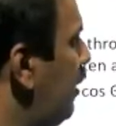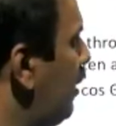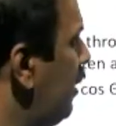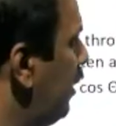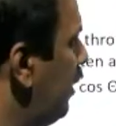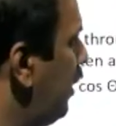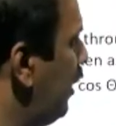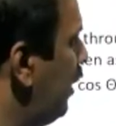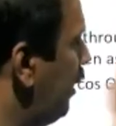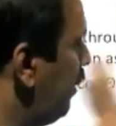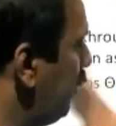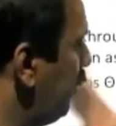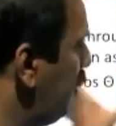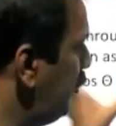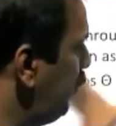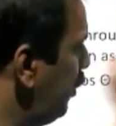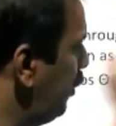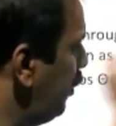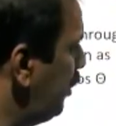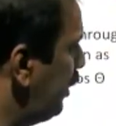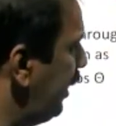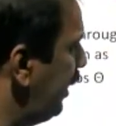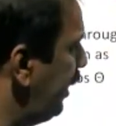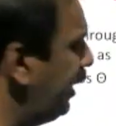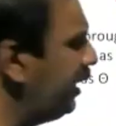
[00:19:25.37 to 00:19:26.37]
if you
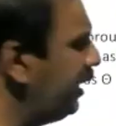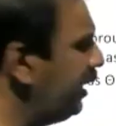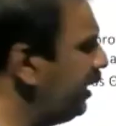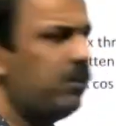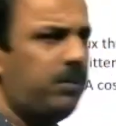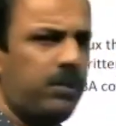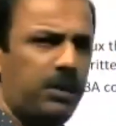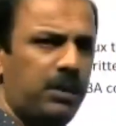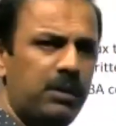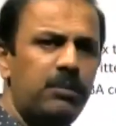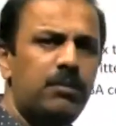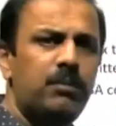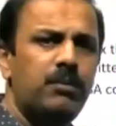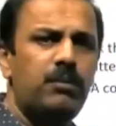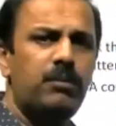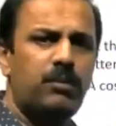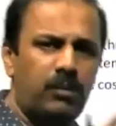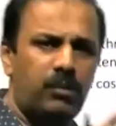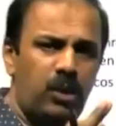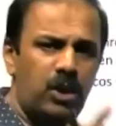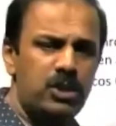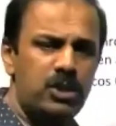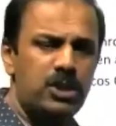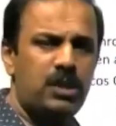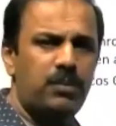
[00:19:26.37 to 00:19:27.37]
take in
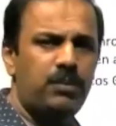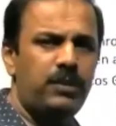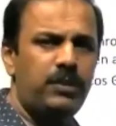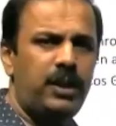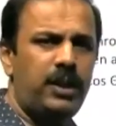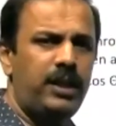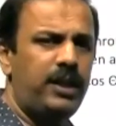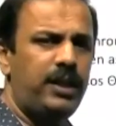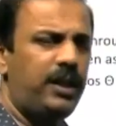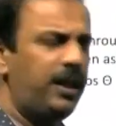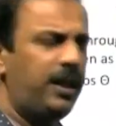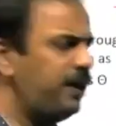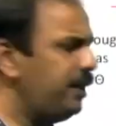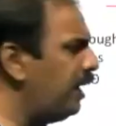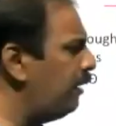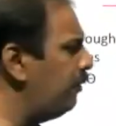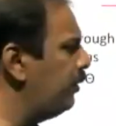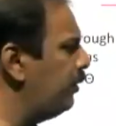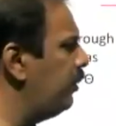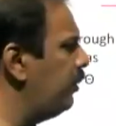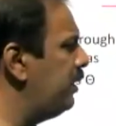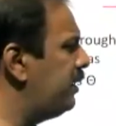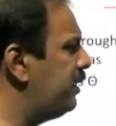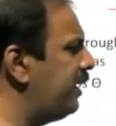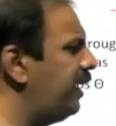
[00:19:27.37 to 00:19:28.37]
most of the area, we
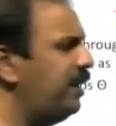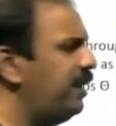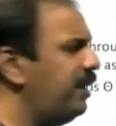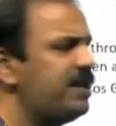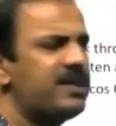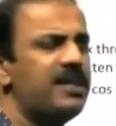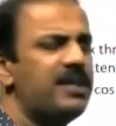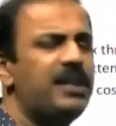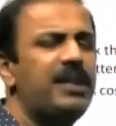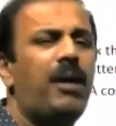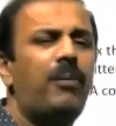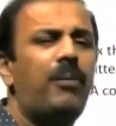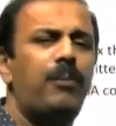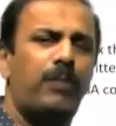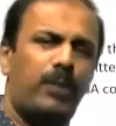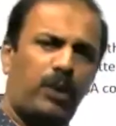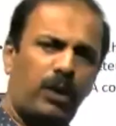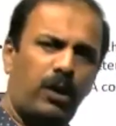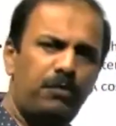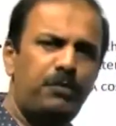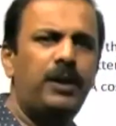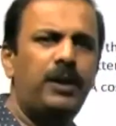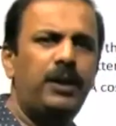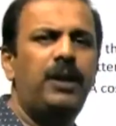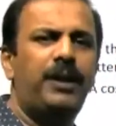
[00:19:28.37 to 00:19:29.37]
will tell it is a number
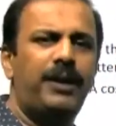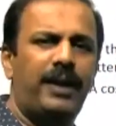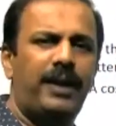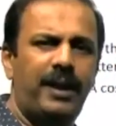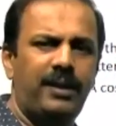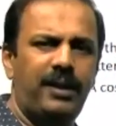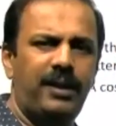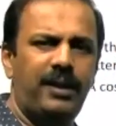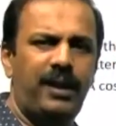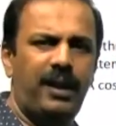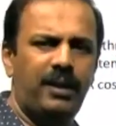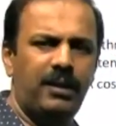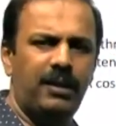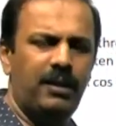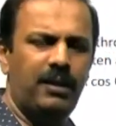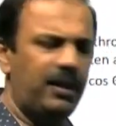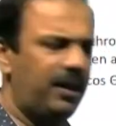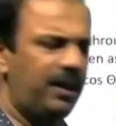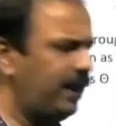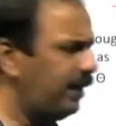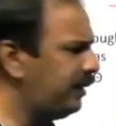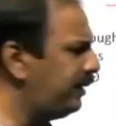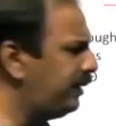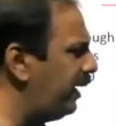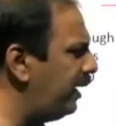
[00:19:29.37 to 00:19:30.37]
of field line
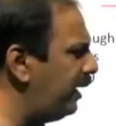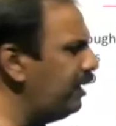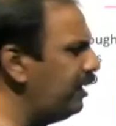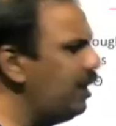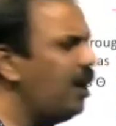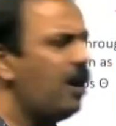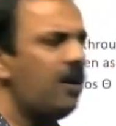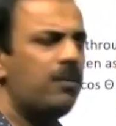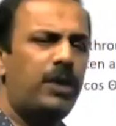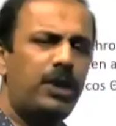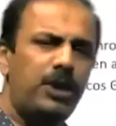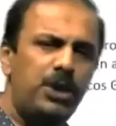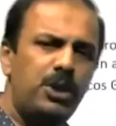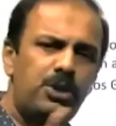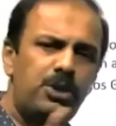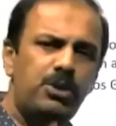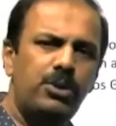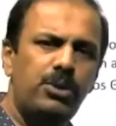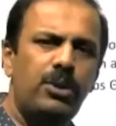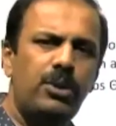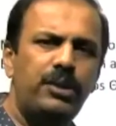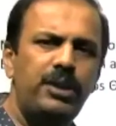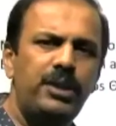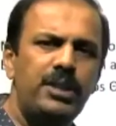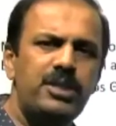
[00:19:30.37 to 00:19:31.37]
like that. But you should
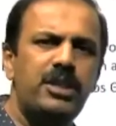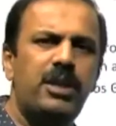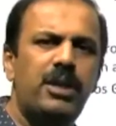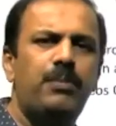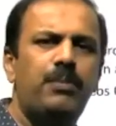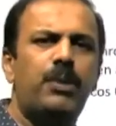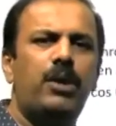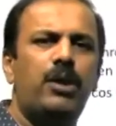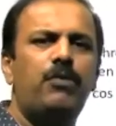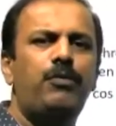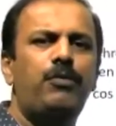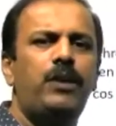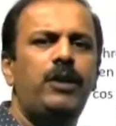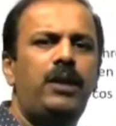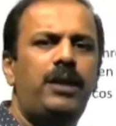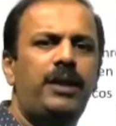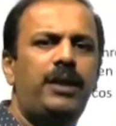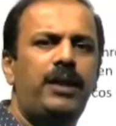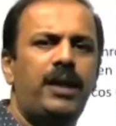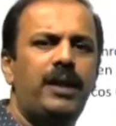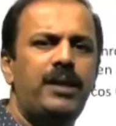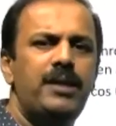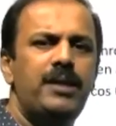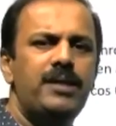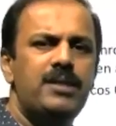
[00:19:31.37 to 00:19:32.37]
know this number of field
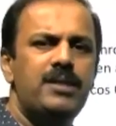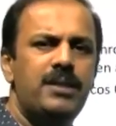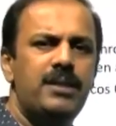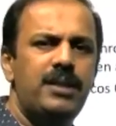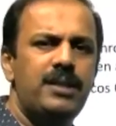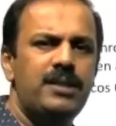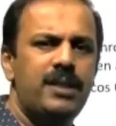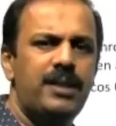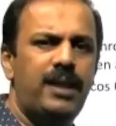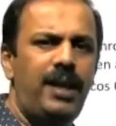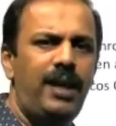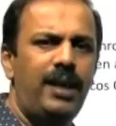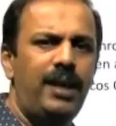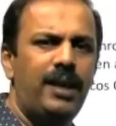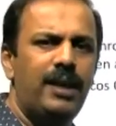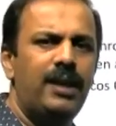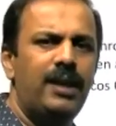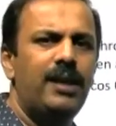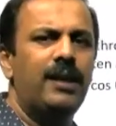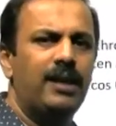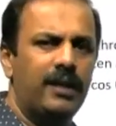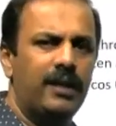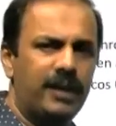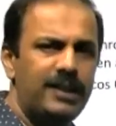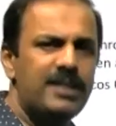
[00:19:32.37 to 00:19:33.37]
lines is
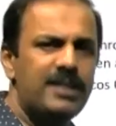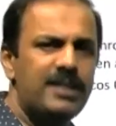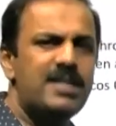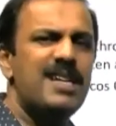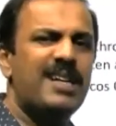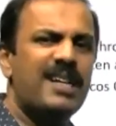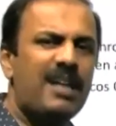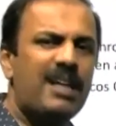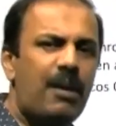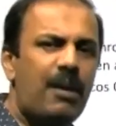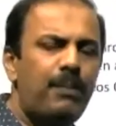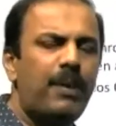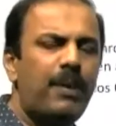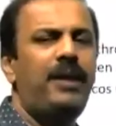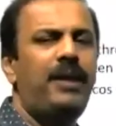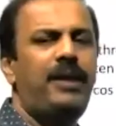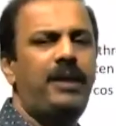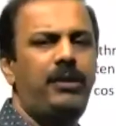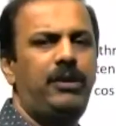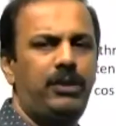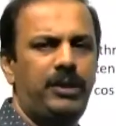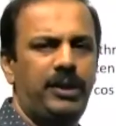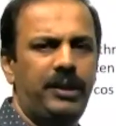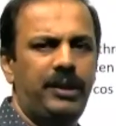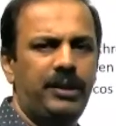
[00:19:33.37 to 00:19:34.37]
a
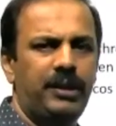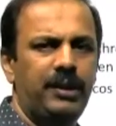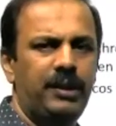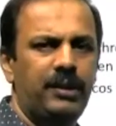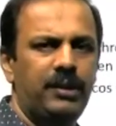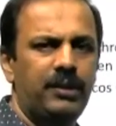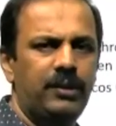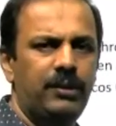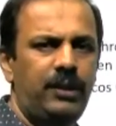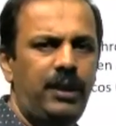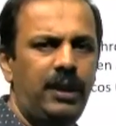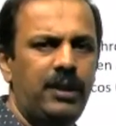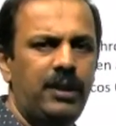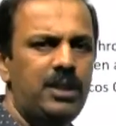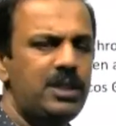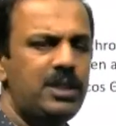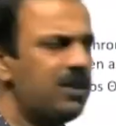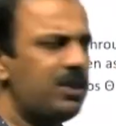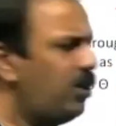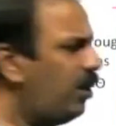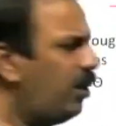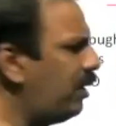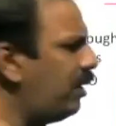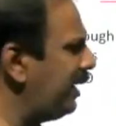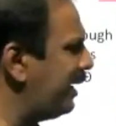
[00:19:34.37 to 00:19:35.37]
comparative thing. Okay, it is
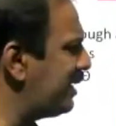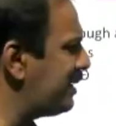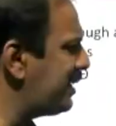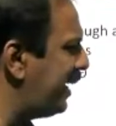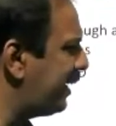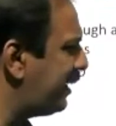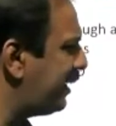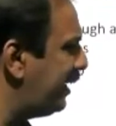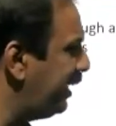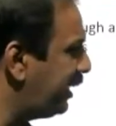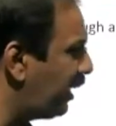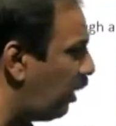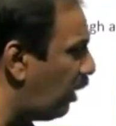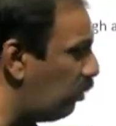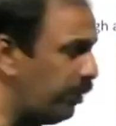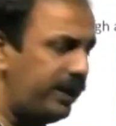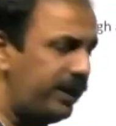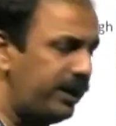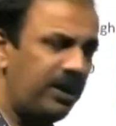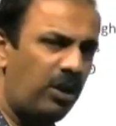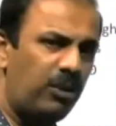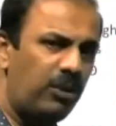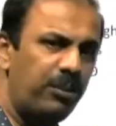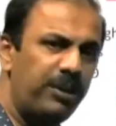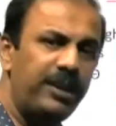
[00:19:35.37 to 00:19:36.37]
not exactly counting
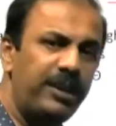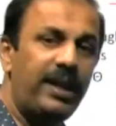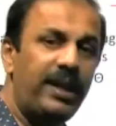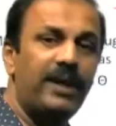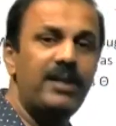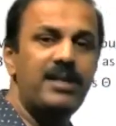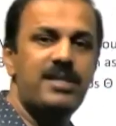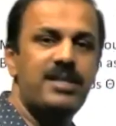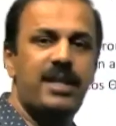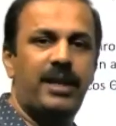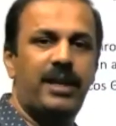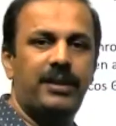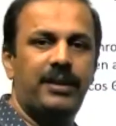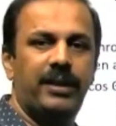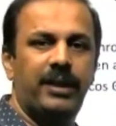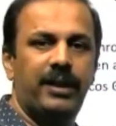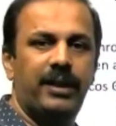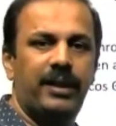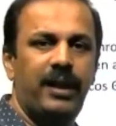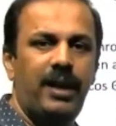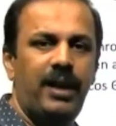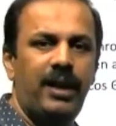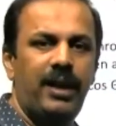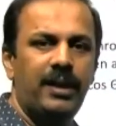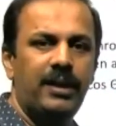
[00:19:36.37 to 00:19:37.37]
how many lines are there.
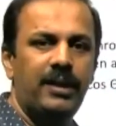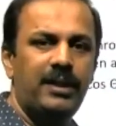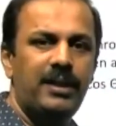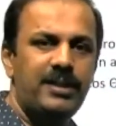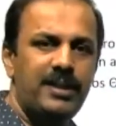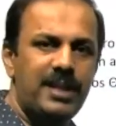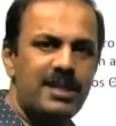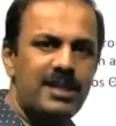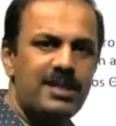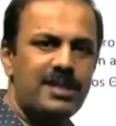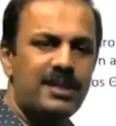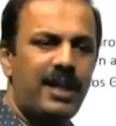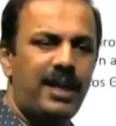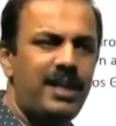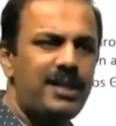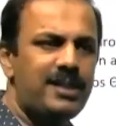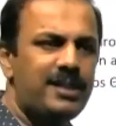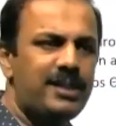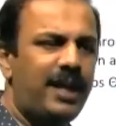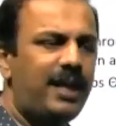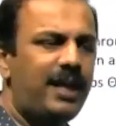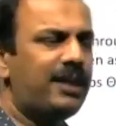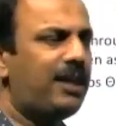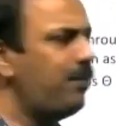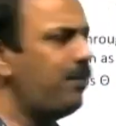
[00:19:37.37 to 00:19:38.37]
It just says
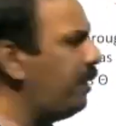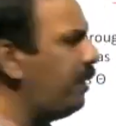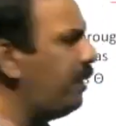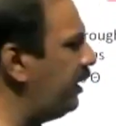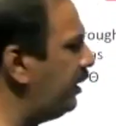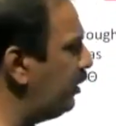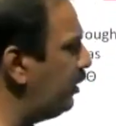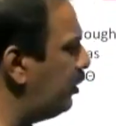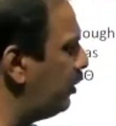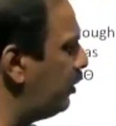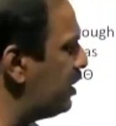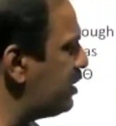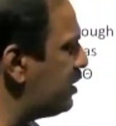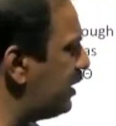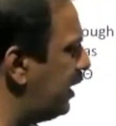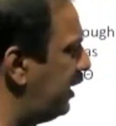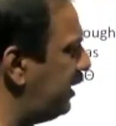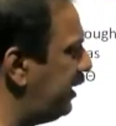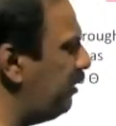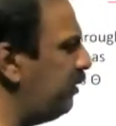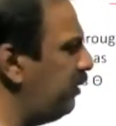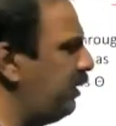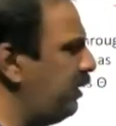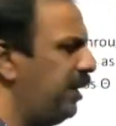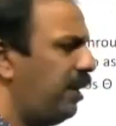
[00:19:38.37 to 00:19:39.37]
that comparing to this
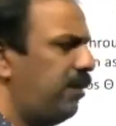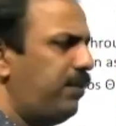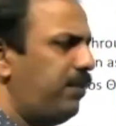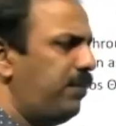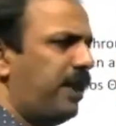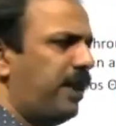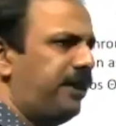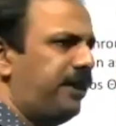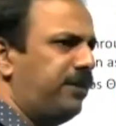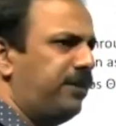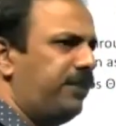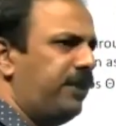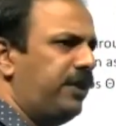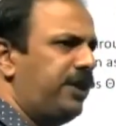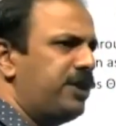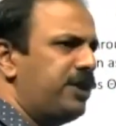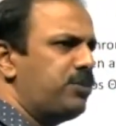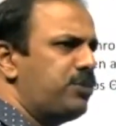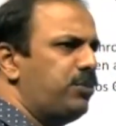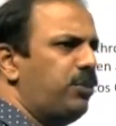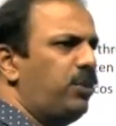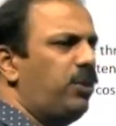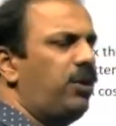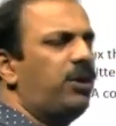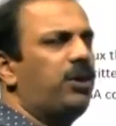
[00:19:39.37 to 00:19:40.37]
area, here magnetic field is
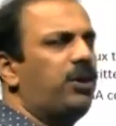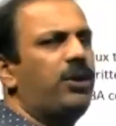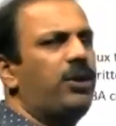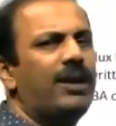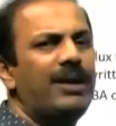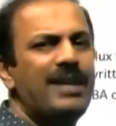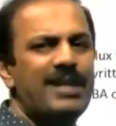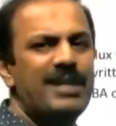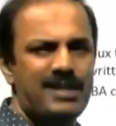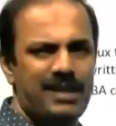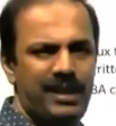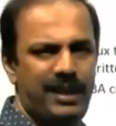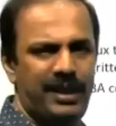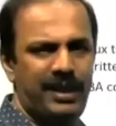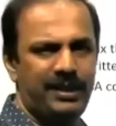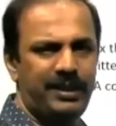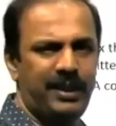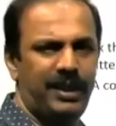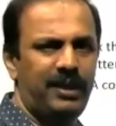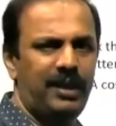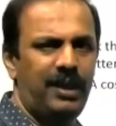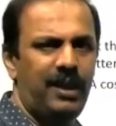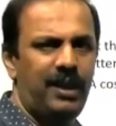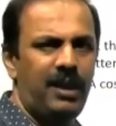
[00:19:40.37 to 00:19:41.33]
more or less like that.